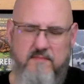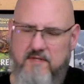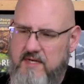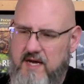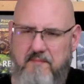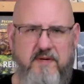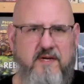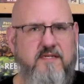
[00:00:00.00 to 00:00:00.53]

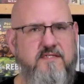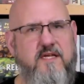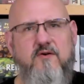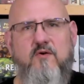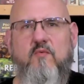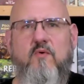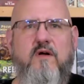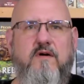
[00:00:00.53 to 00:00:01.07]
not because I
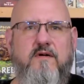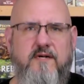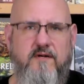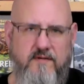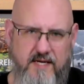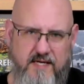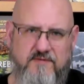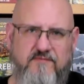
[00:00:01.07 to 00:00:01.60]
don't want her
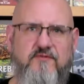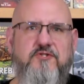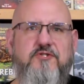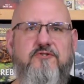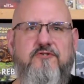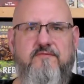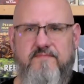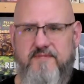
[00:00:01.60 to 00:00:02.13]
here, that's for
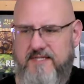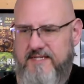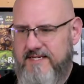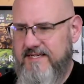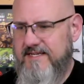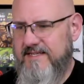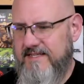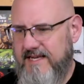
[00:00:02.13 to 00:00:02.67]
sure.
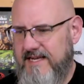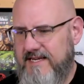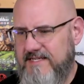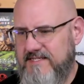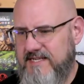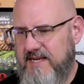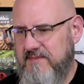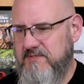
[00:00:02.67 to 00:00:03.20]
That
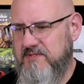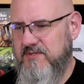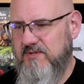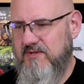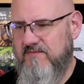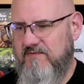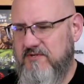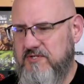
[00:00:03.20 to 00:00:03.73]
is
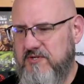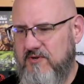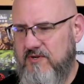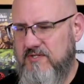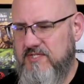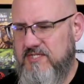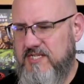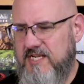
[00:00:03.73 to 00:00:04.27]
absolutely for sure.
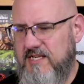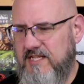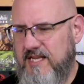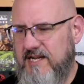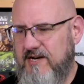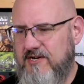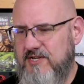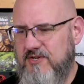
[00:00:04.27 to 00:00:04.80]
See you
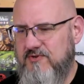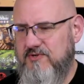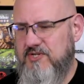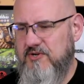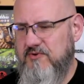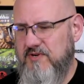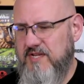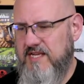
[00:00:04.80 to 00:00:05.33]
later, you
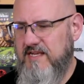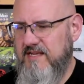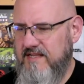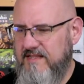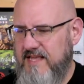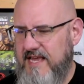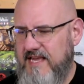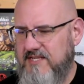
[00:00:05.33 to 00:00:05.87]

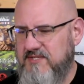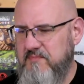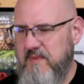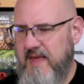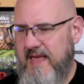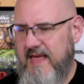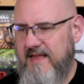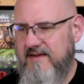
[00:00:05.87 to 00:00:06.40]
Goonie. Thanks,
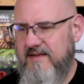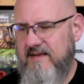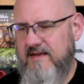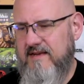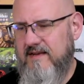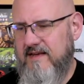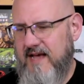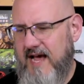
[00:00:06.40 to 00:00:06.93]
man.
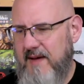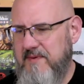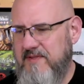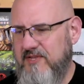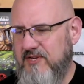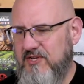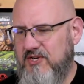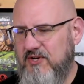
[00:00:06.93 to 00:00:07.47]
I'm
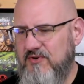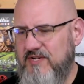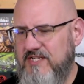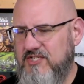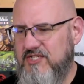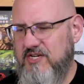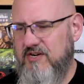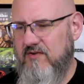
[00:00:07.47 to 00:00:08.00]
in the
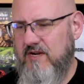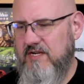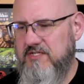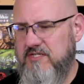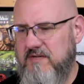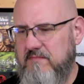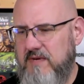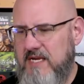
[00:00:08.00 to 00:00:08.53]
Goonies
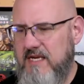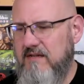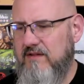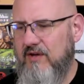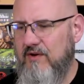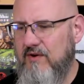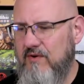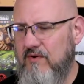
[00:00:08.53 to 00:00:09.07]
generation. Me
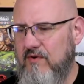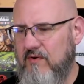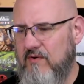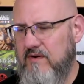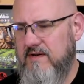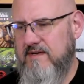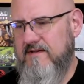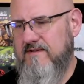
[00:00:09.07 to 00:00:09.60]
too.